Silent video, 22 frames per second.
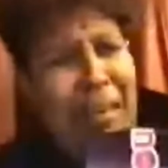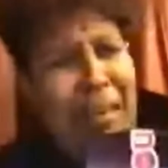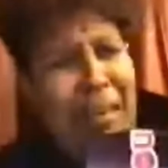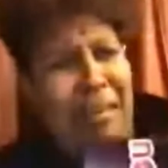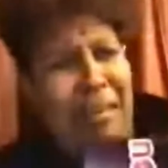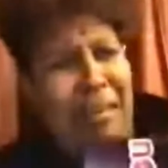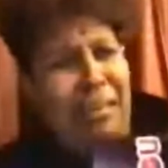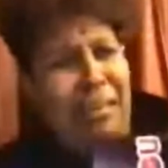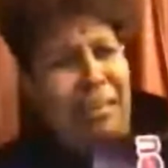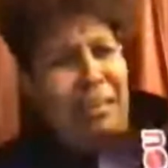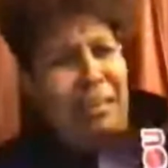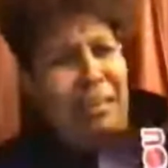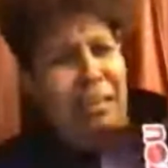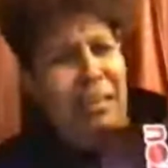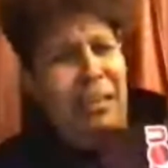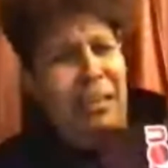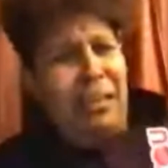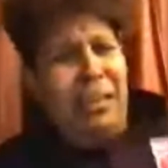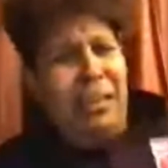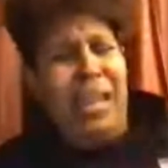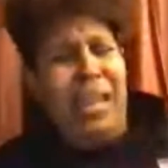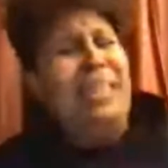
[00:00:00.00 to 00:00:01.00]

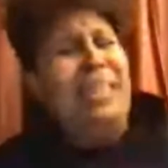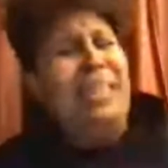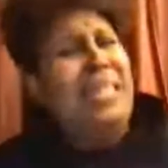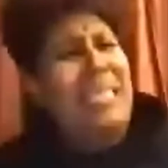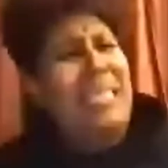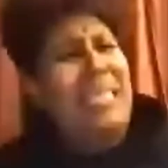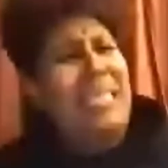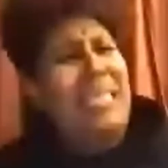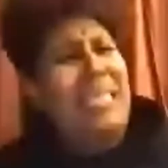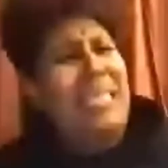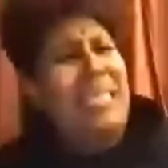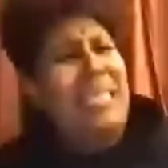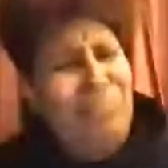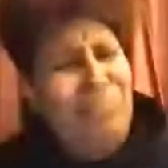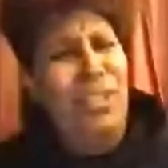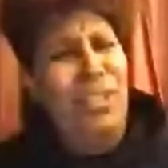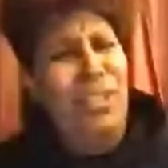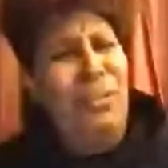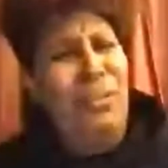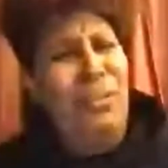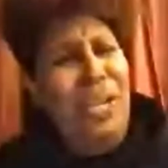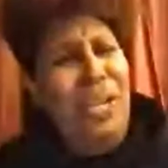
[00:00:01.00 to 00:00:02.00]
Like, that's
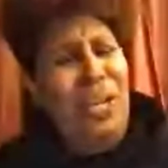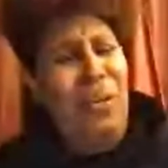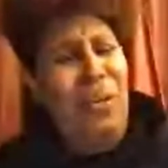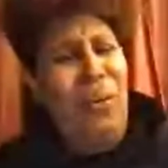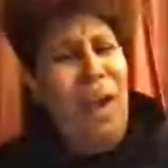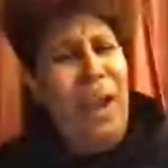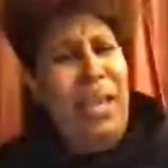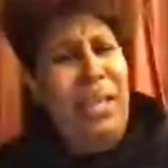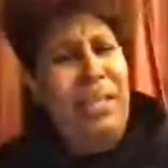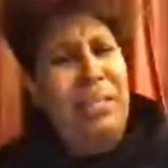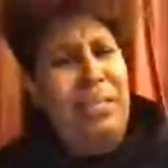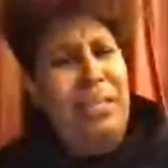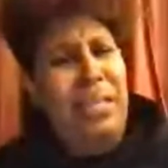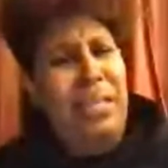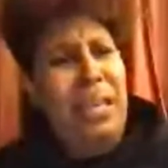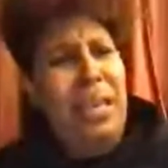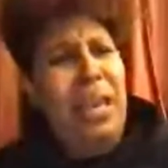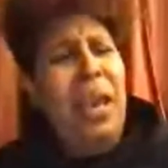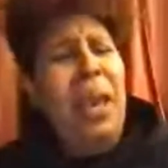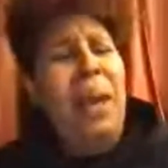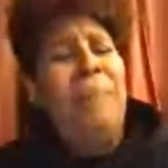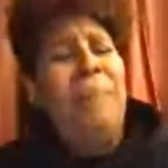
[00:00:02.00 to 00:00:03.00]
absolutely
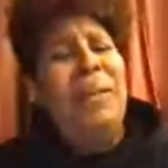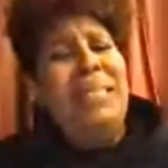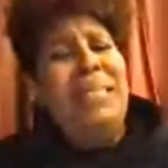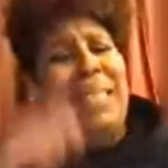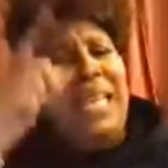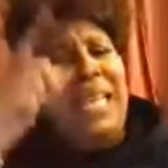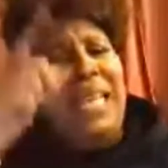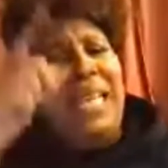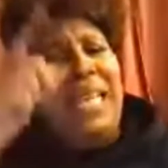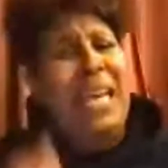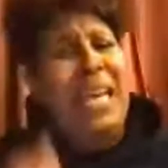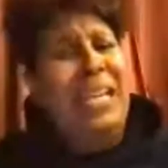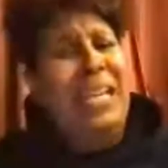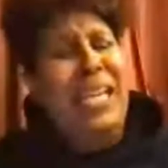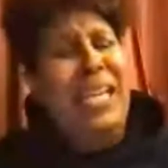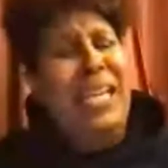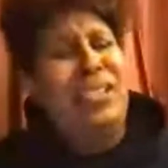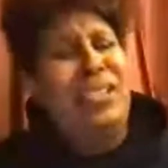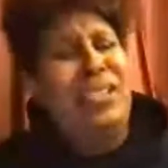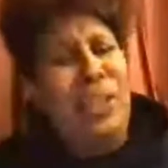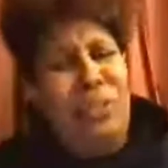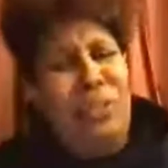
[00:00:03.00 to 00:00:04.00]
crazy. But these are the
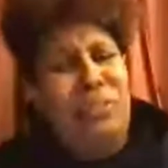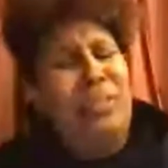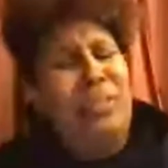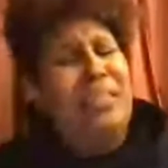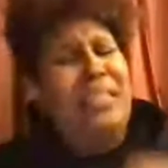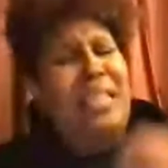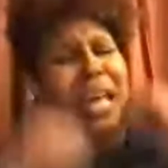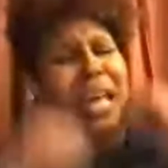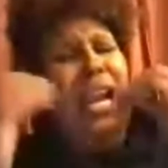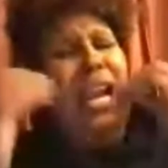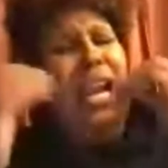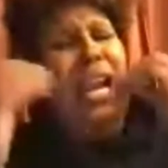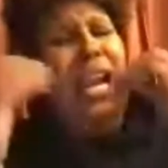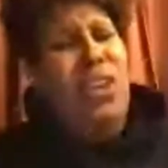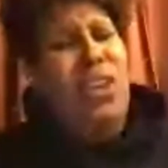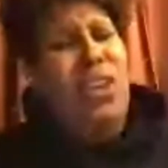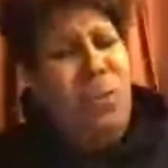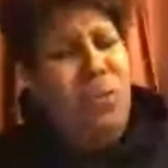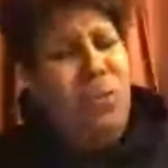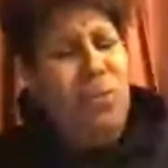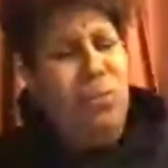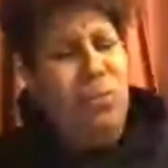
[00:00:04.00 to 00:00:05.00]
excuses that are
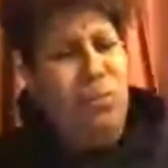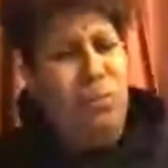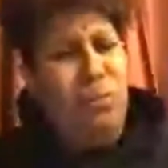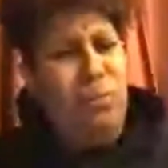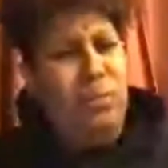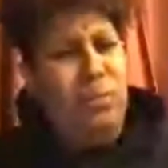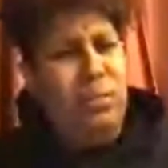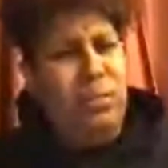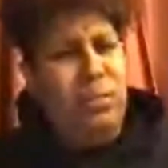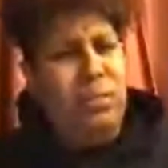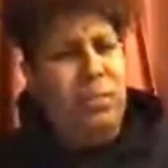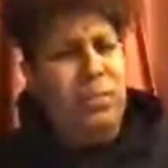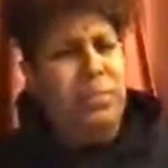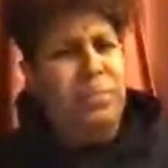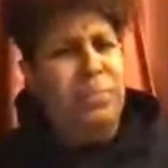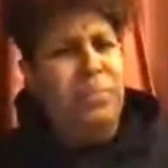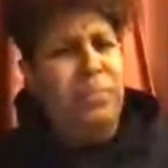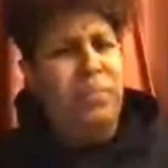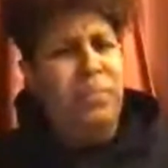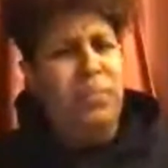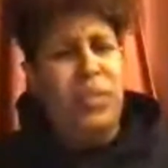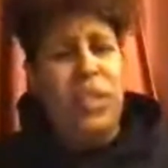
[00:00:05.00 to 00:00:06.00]
used.
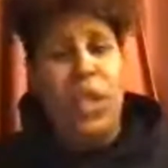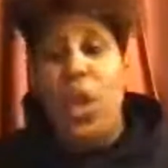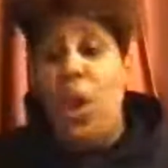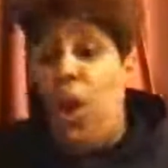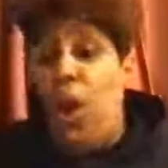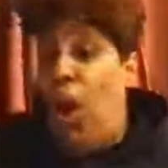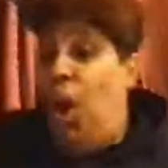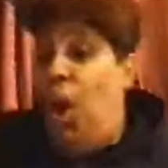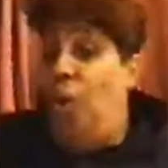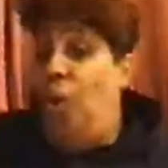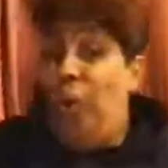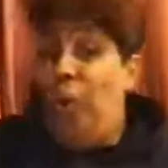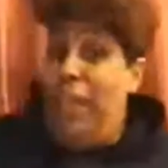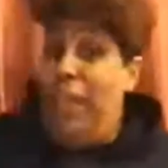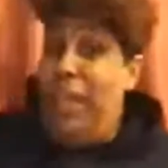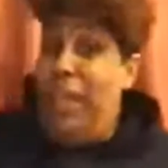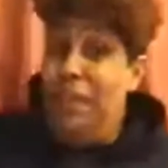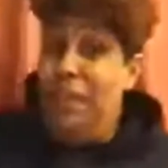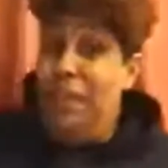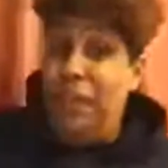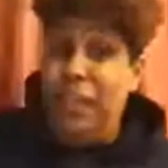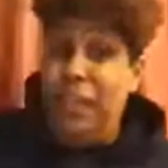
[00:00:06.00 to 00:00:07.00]
Oh, well,
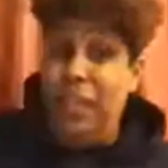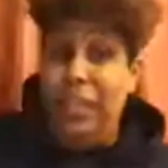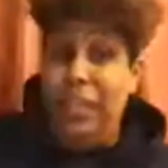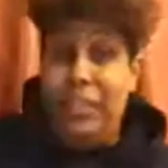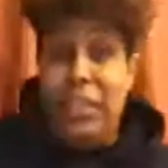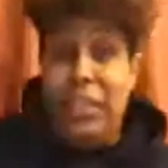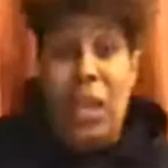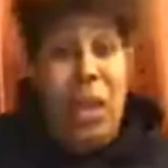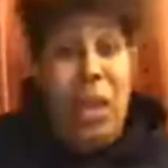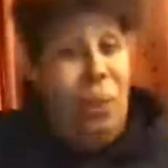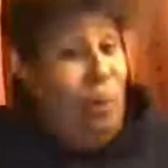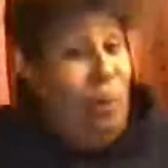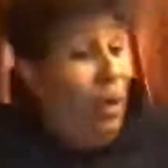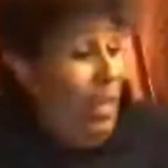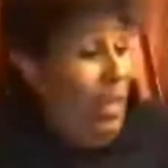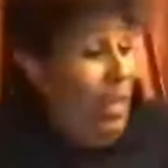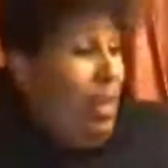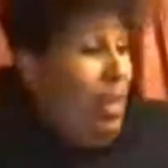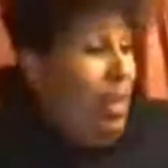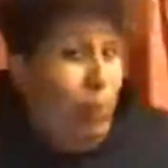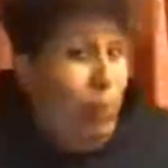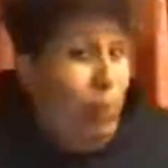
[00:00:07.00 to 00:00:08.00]
he lynched. Well,
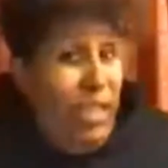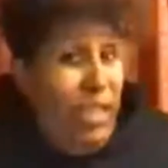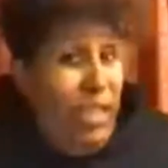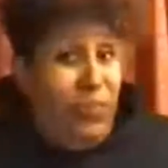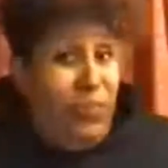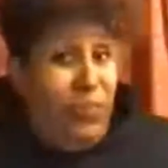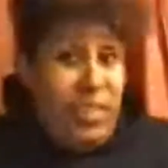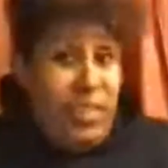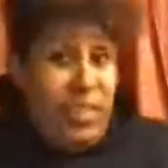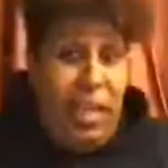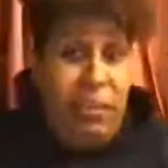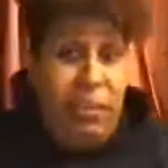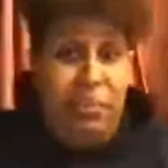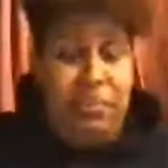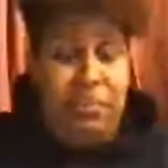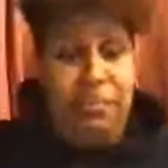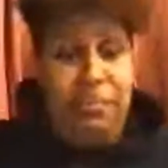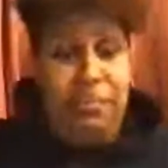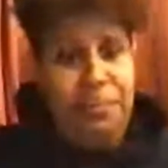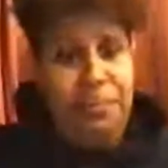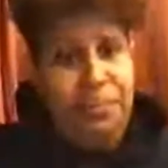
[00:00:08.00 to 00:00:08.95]
he reached for something.